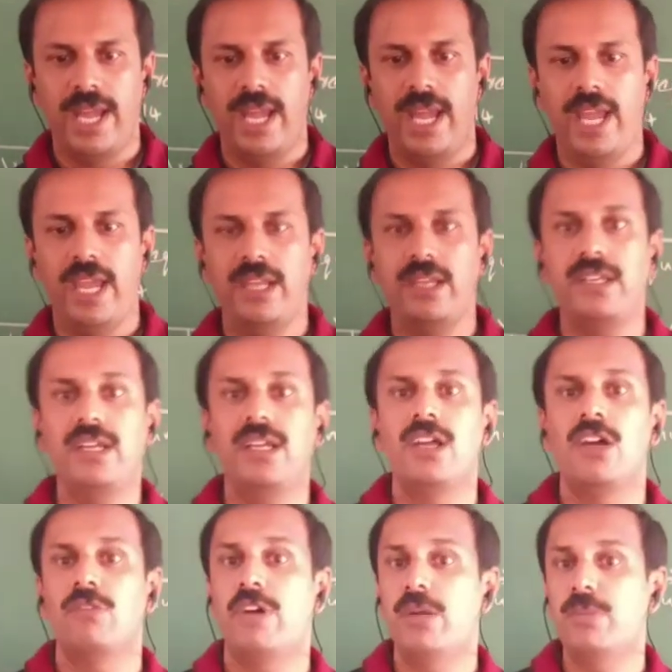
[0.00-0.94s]

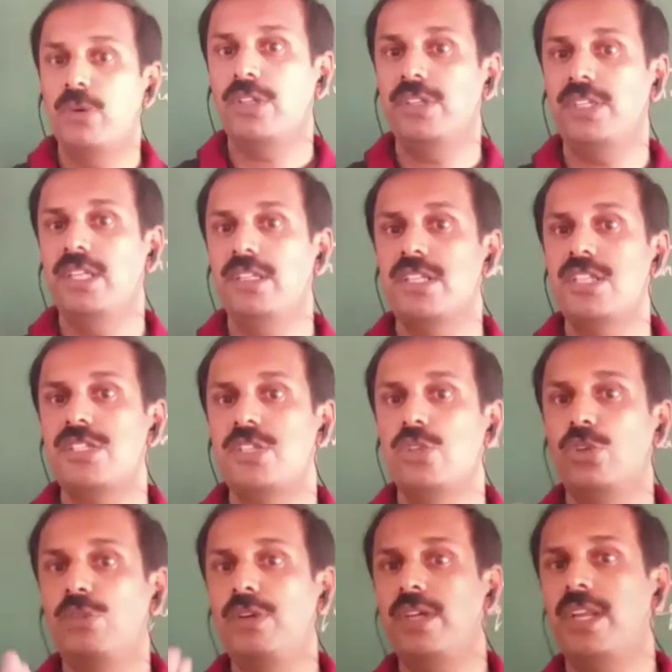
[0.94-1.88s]
And one thing, this
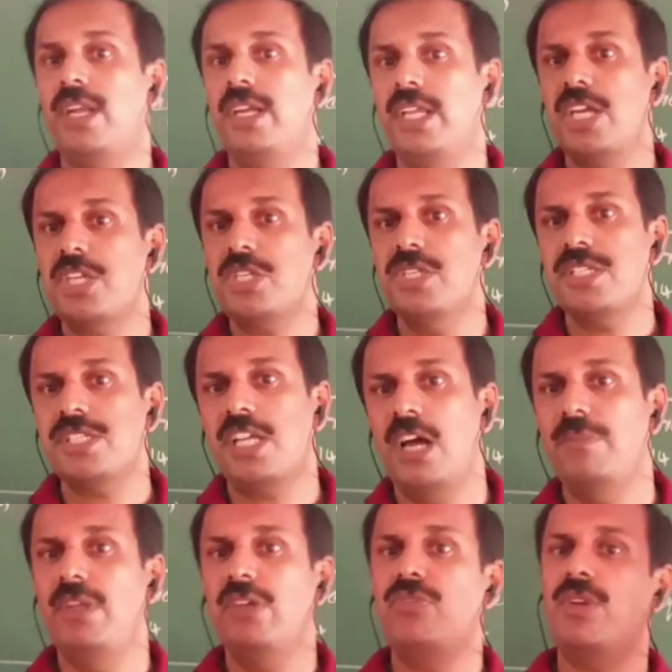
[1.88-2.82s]
UV radiation is
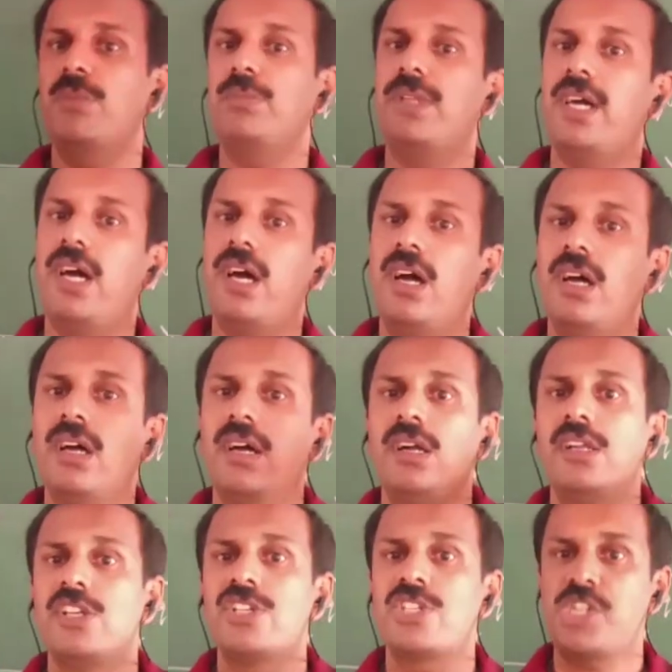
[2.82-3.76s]
coming from
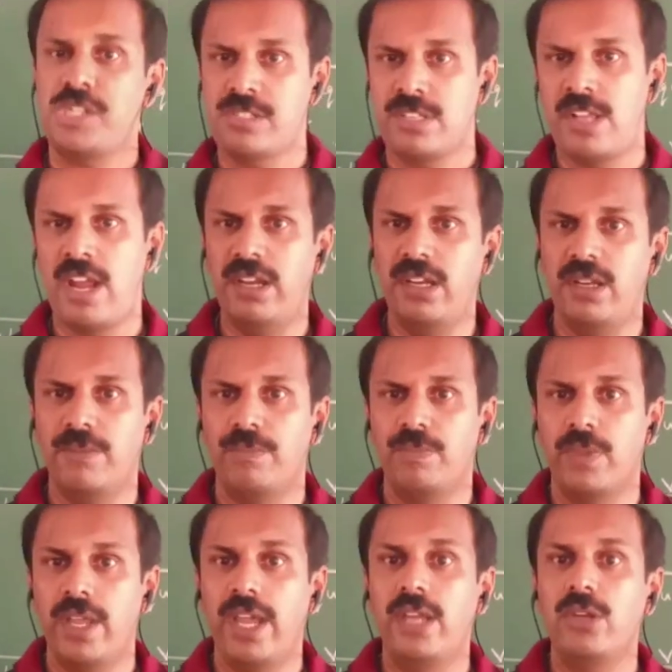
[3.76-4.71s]
the
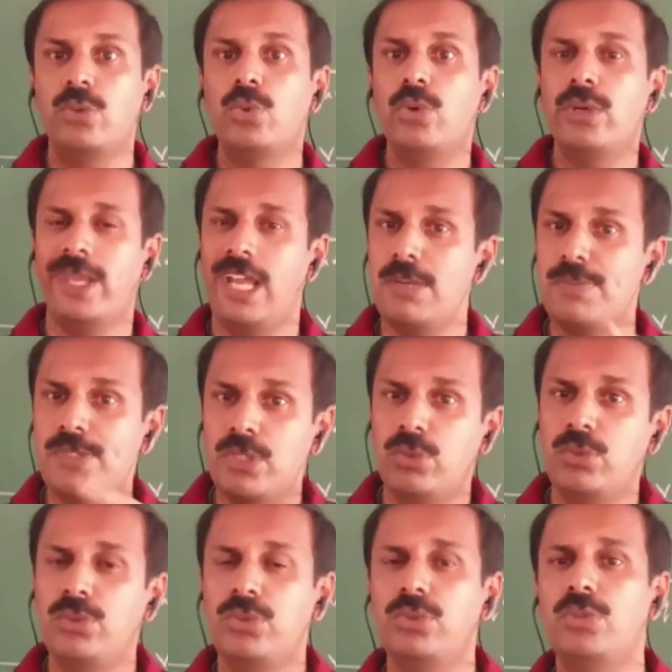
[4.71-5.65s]
sun, and who helps
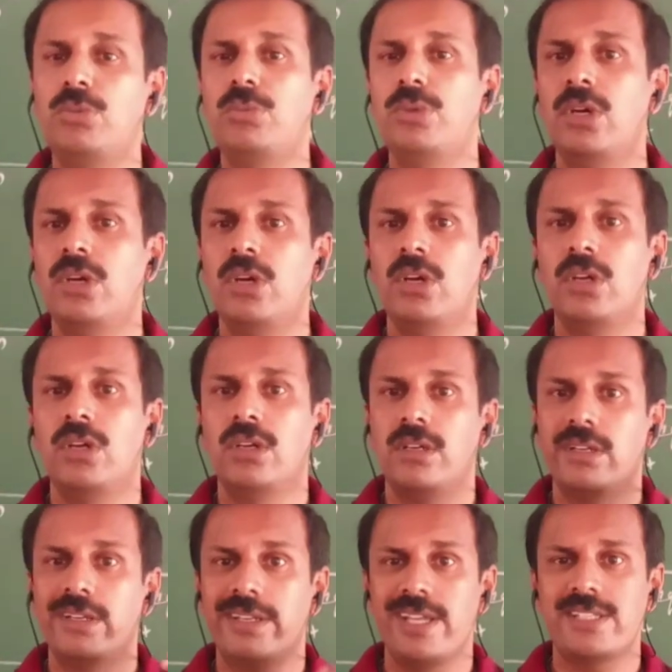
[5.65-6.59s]
you
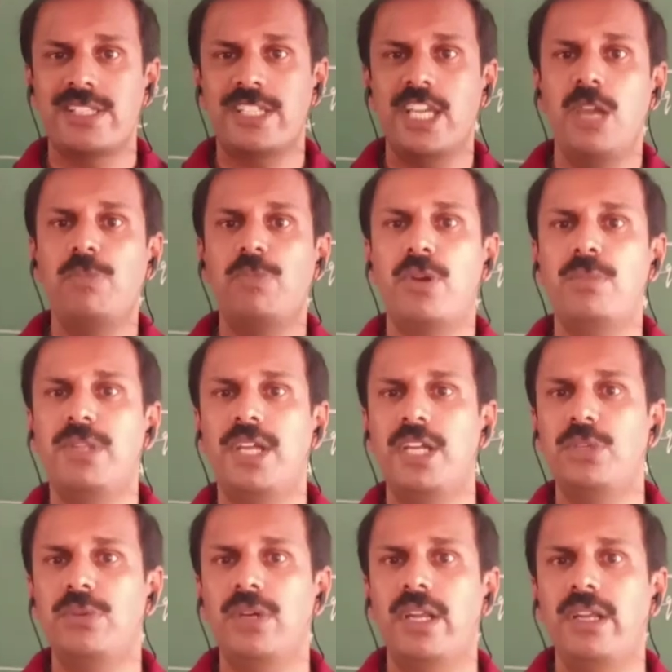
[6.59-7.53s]
to escape from
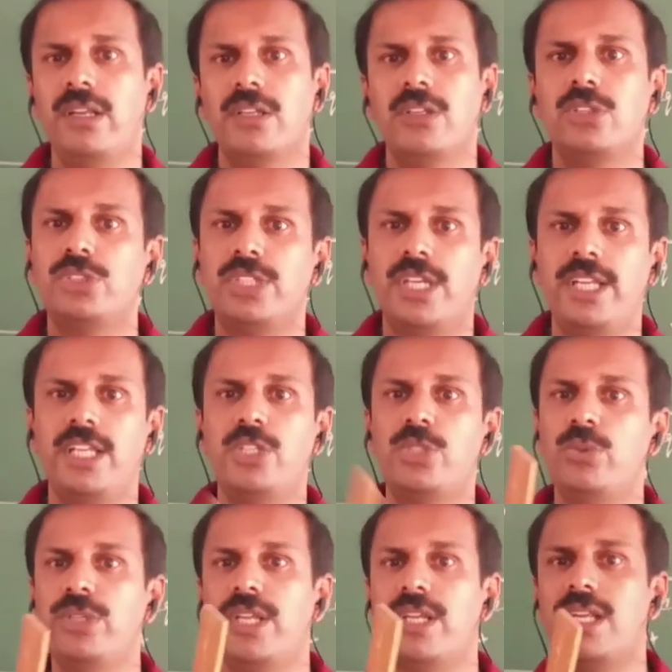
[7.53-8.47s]
that one? You
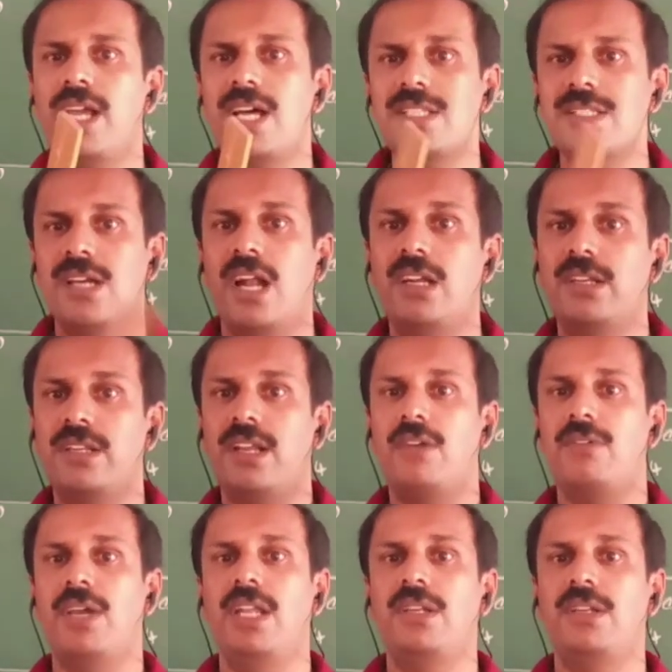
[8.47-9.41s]
studied junior class,
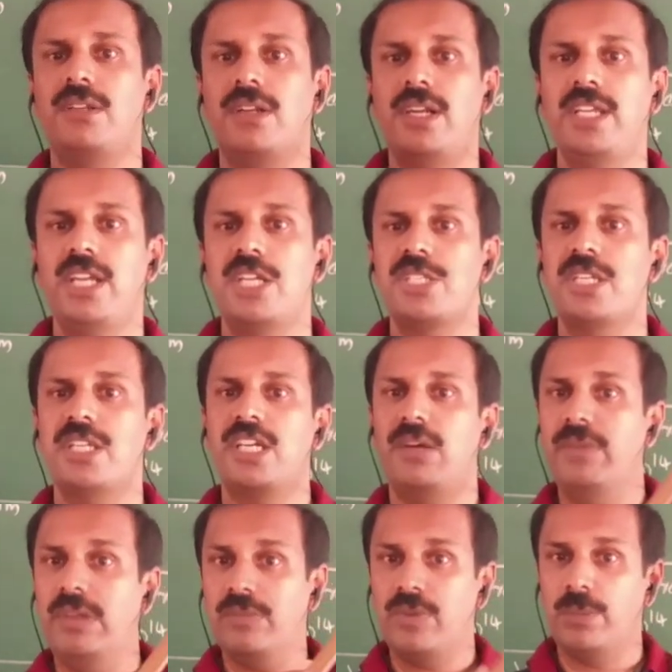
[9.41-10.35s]
ultraviolet radiation
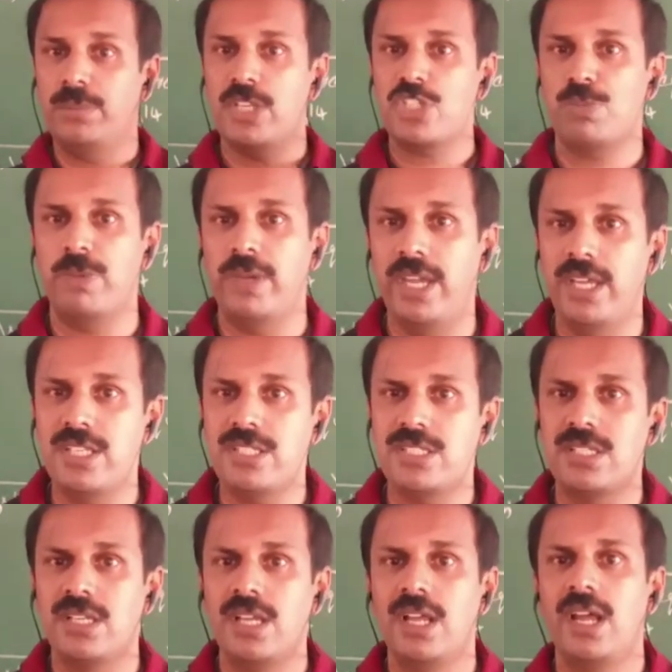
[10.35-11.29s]
coming from the
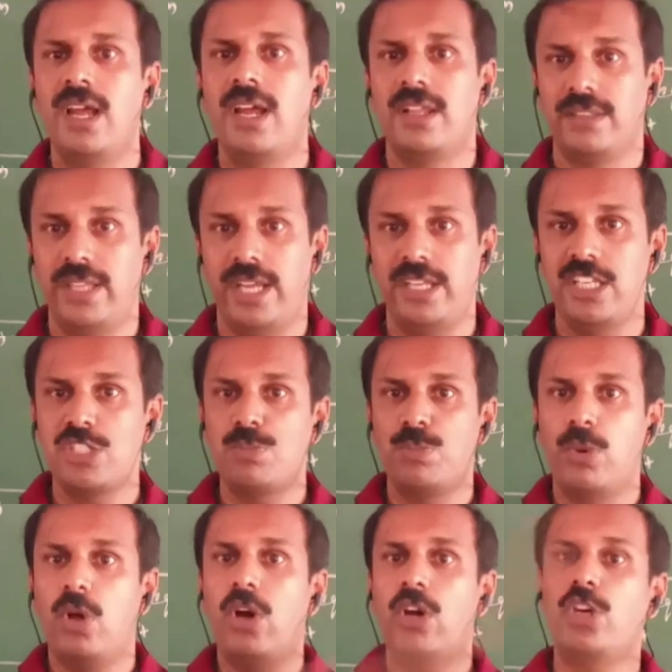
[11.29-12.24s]
space, that is
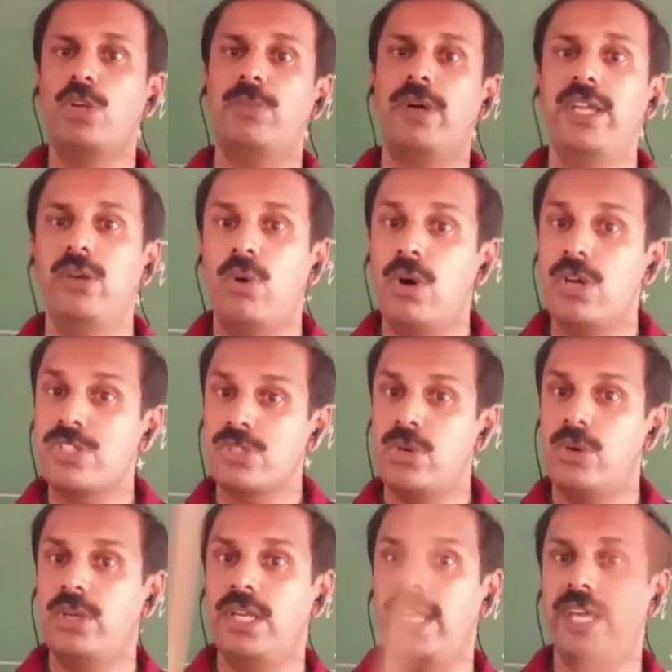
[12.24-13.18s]
blocked by
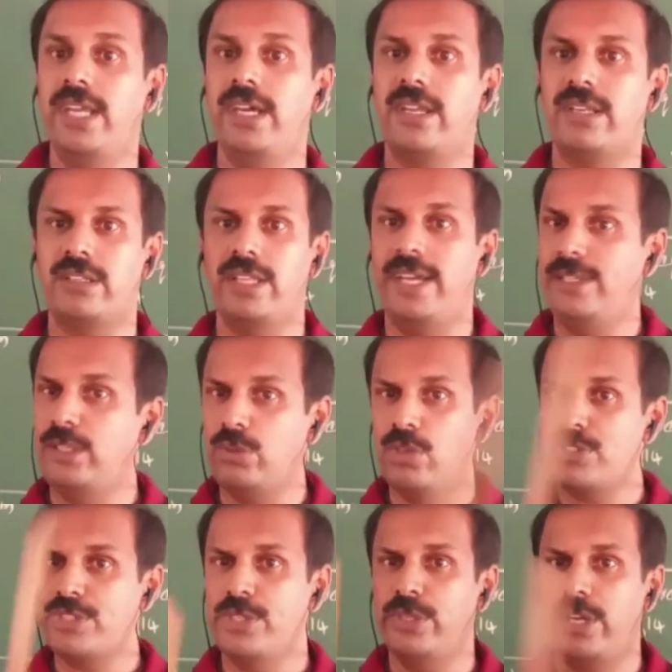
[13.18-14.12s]
ozone layer. That
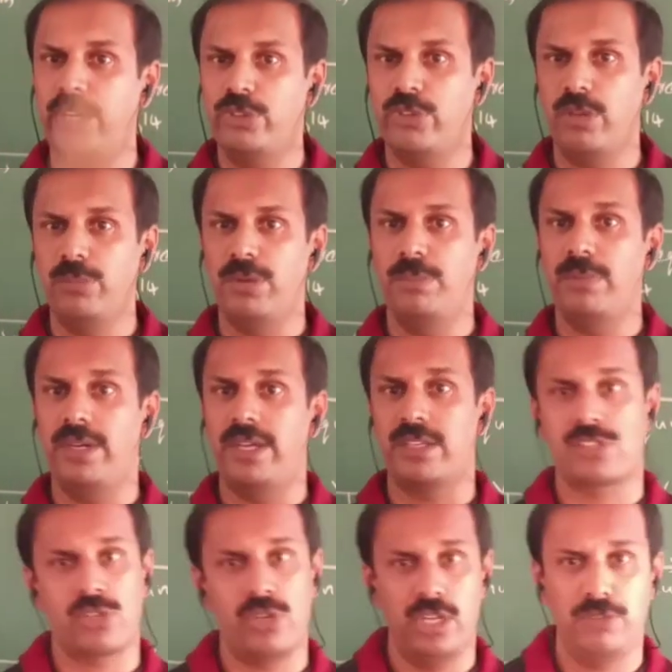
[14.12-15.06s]
also you have to
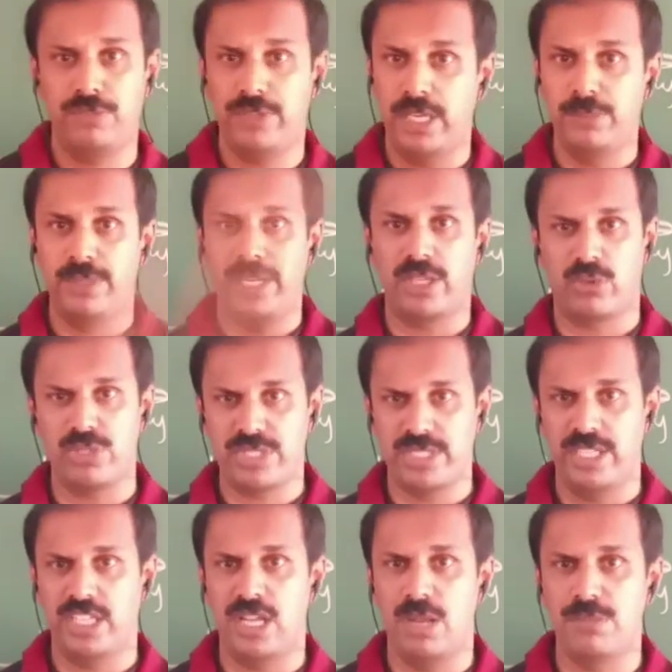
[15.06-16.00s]
remember. So if one more
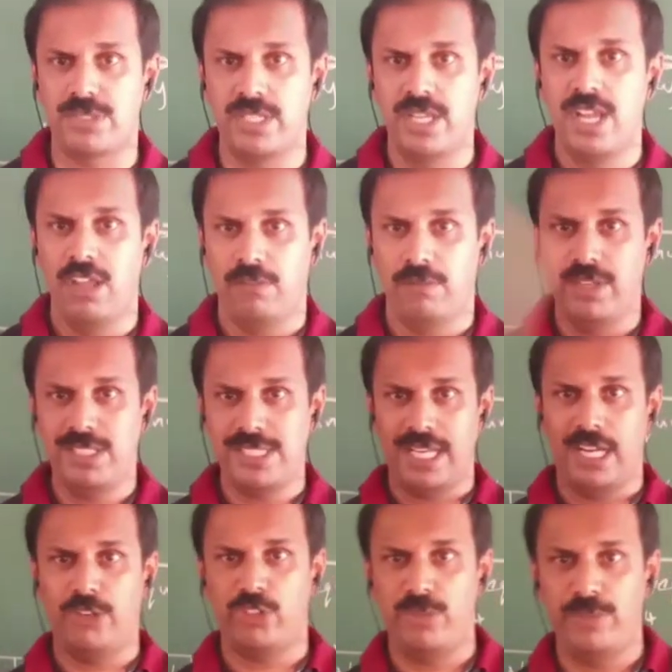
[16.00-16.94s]
question comes, which
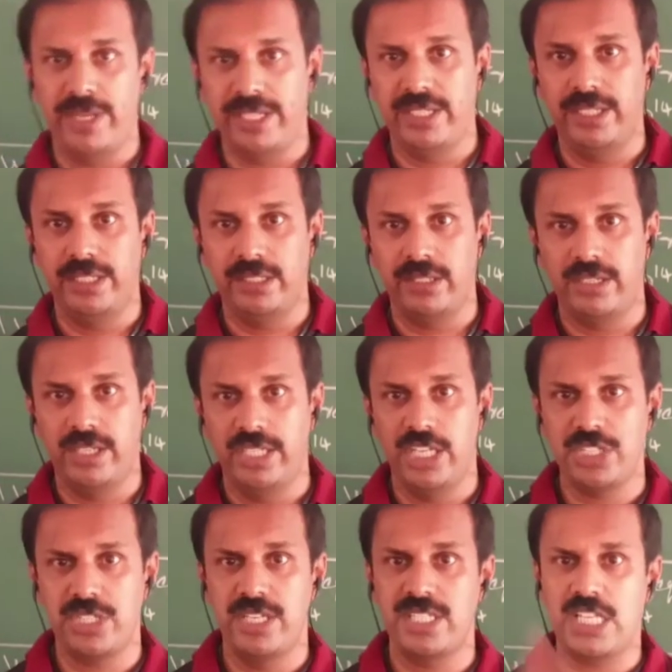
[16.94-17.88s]
electromagnetic
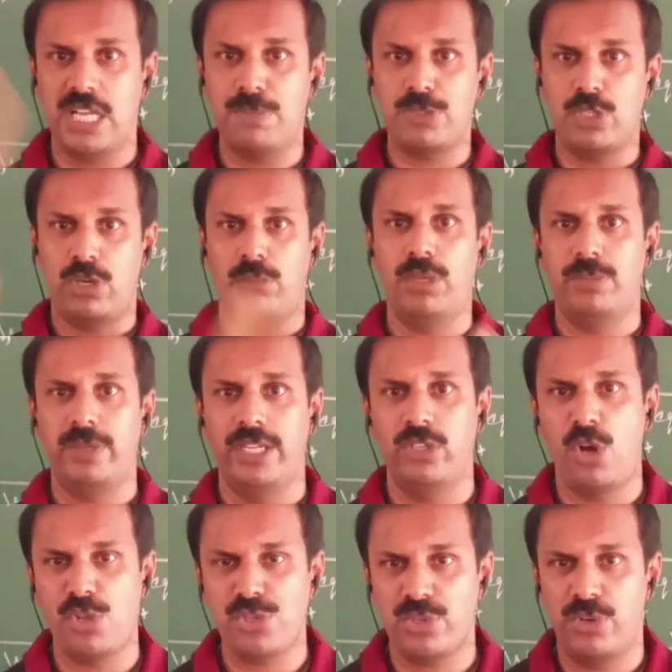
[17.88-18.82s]
radiation is absorbed by
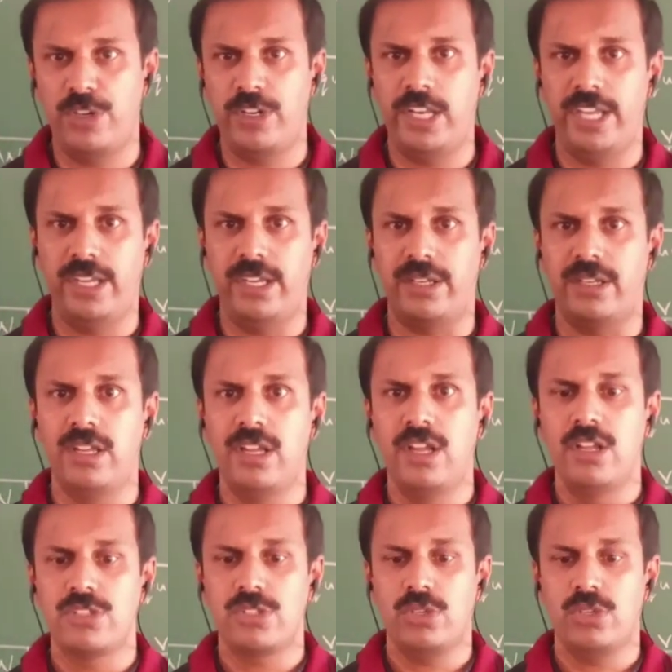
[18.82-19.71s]
ozone layer?